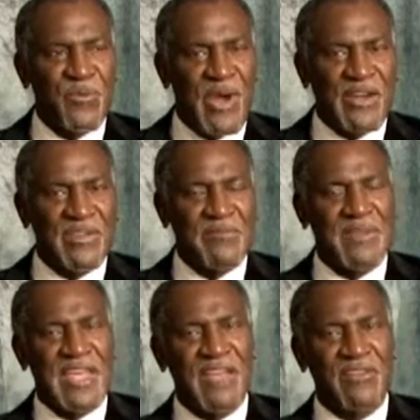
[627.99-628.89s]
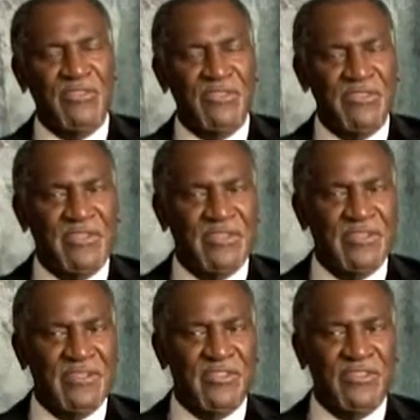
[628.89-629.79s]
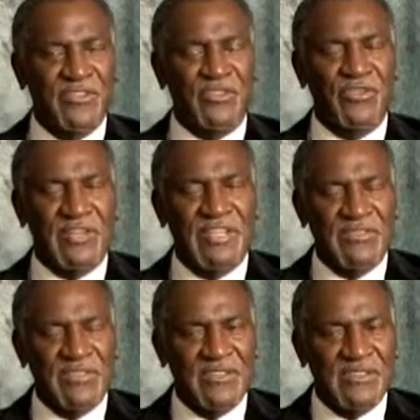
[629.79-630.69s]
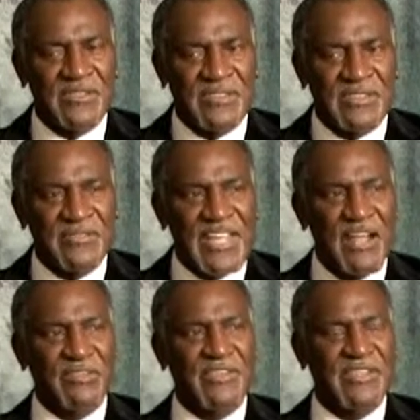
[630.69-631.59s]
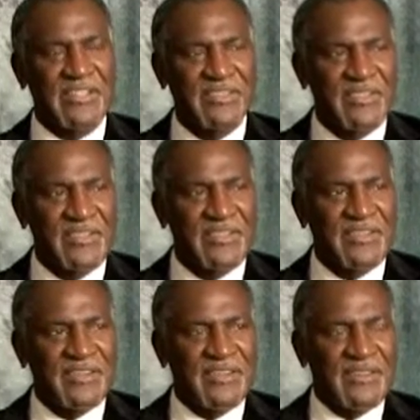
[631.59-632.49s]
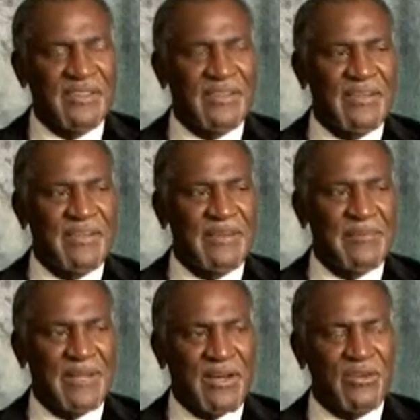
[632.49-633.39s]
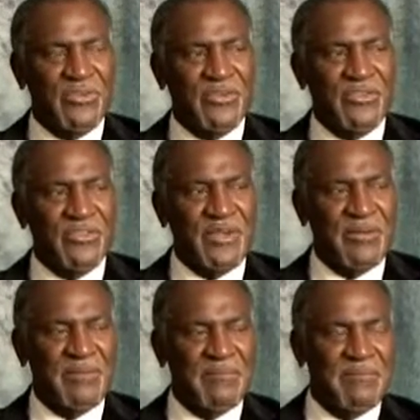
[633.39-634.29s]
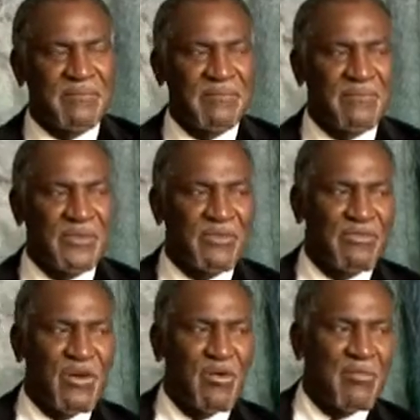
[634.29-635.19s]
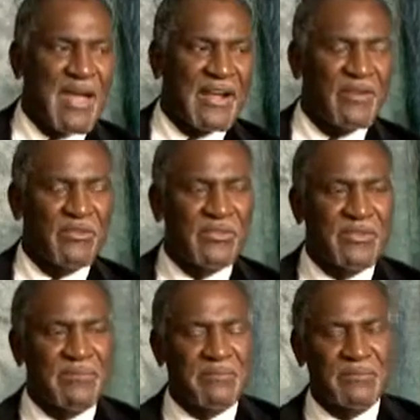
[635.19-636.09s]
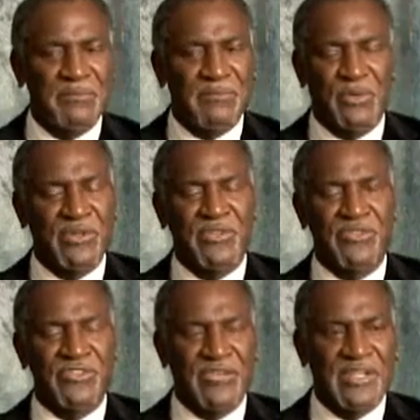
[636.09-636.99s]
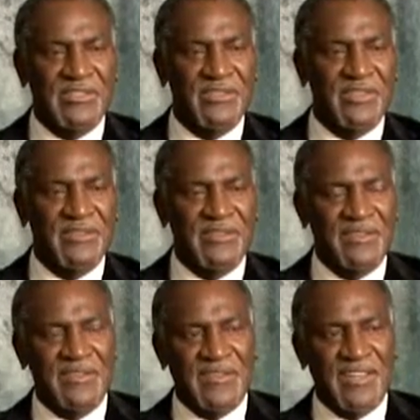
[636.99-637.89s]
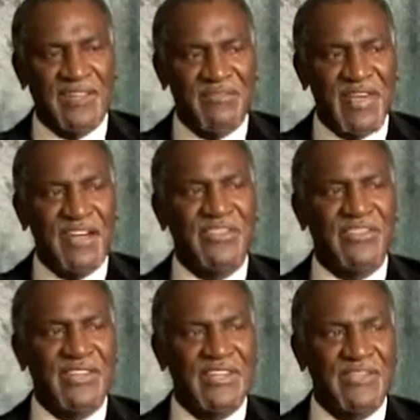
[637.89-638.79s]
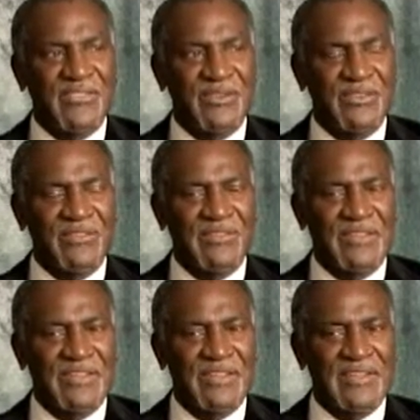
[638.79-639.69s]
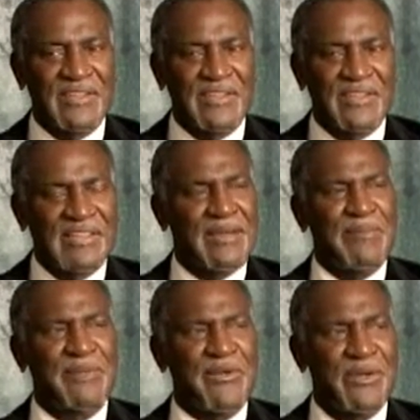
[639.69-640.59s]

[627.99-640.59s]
wear him down to a, a certain level of doubt. Uh, but I also saw him you know, fall back on some parental strengths and, and values that sort of uh, kept him